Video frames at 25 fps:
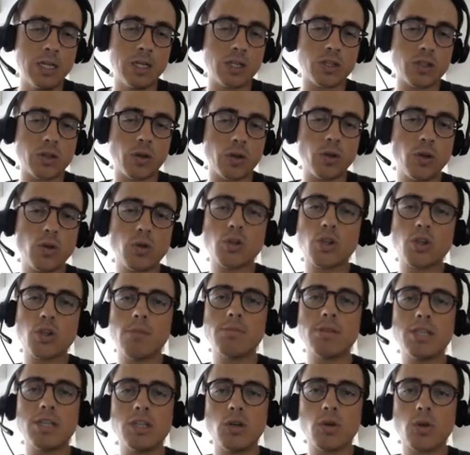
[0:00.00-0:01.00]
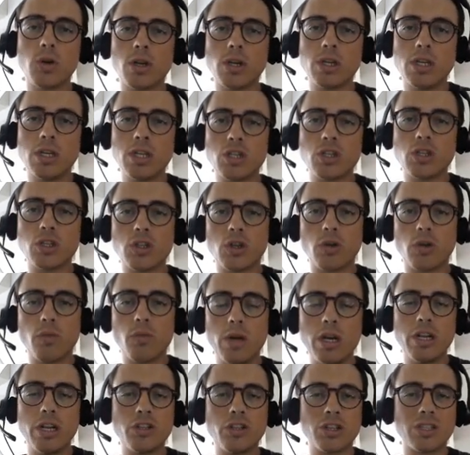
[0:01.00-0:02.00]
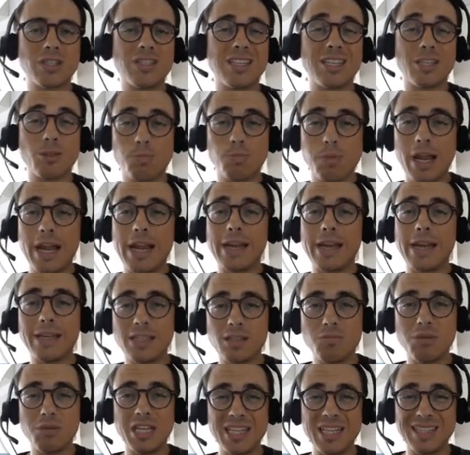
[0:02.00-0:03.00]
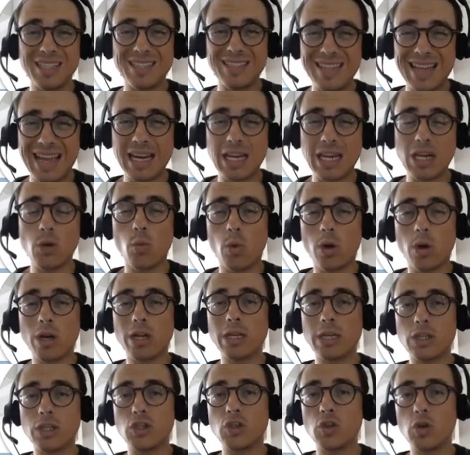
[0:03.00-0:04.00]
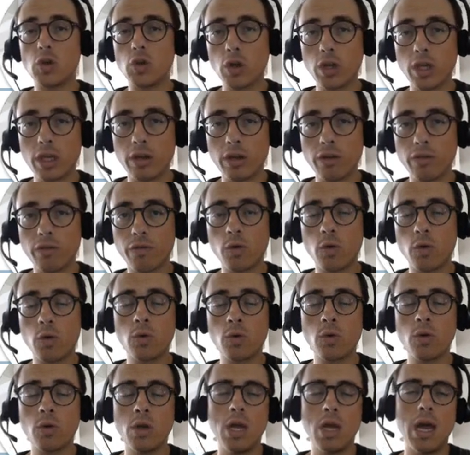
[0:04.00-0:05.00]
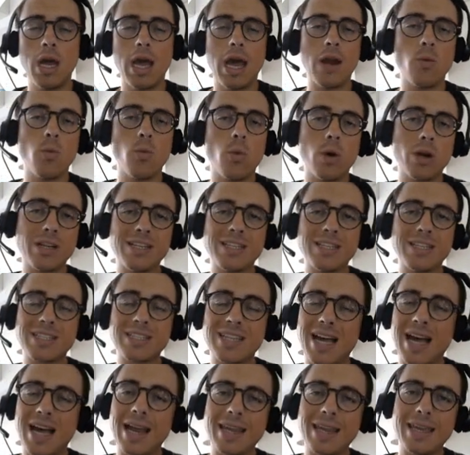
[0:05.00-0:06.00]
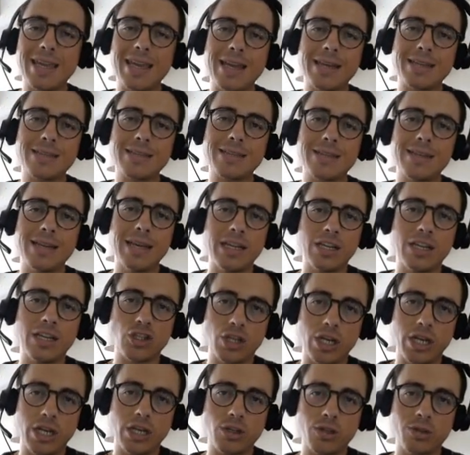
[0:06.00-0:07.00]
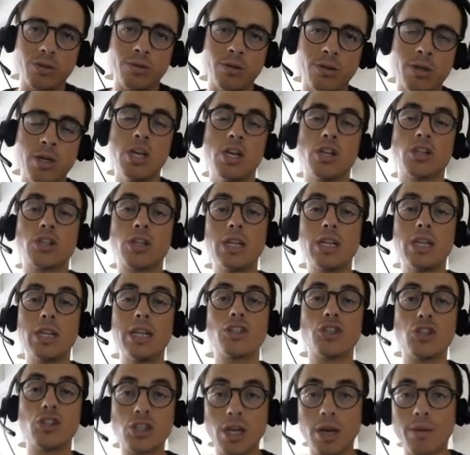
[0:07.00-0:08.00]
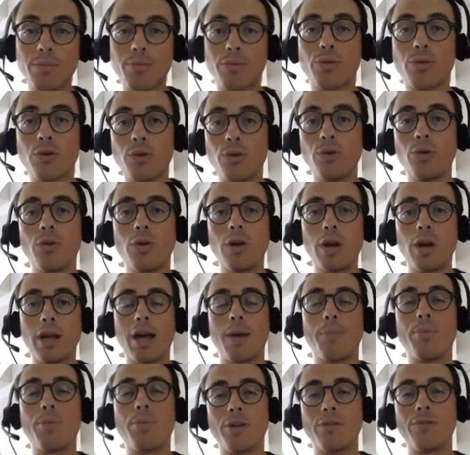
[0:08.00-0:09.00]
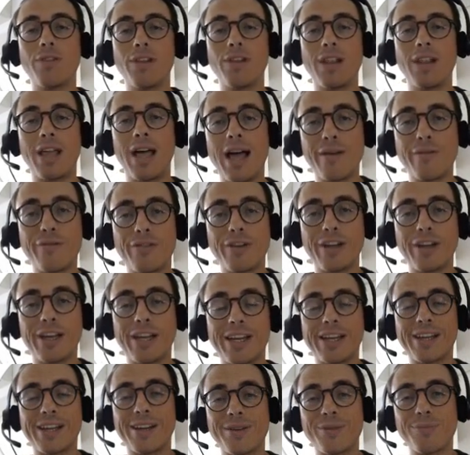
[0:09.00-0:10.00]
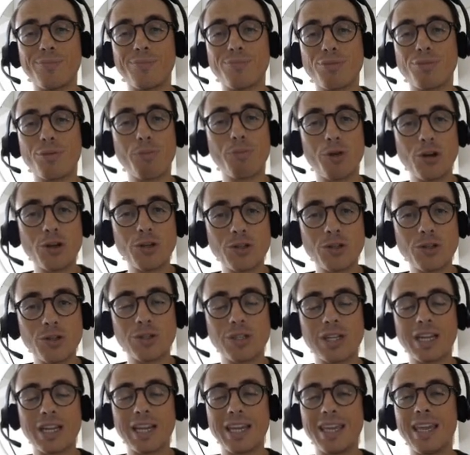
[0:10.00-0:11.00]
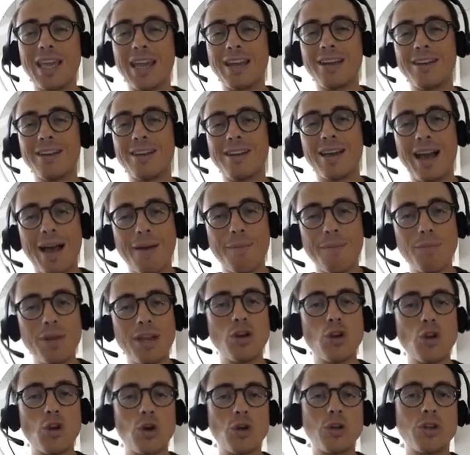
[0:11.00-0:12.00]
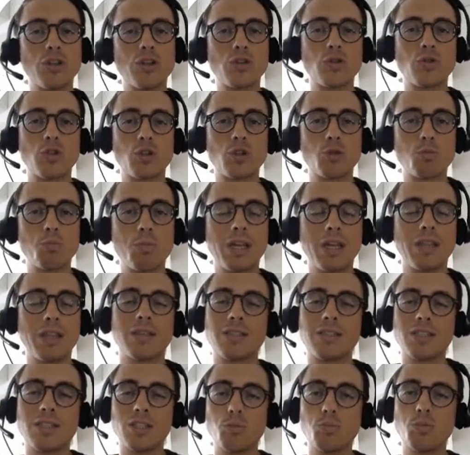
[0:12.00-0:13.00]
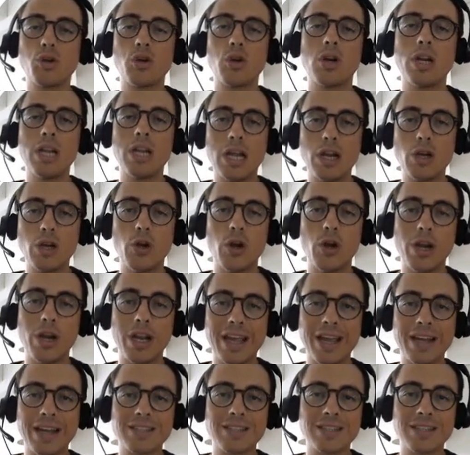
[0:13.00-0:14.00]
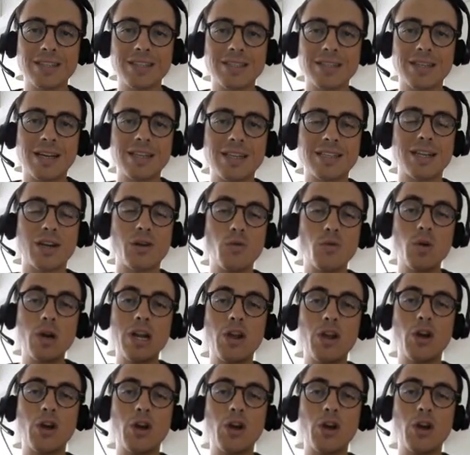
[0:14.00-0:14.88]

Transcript: So your terms and your conditions are really just explaining to me exactly what it is you're looking for and what it is I get in exchange. So let's jump through a couple of live proposals. Again, I mean no disrespect. This is purely a learning exercise. I really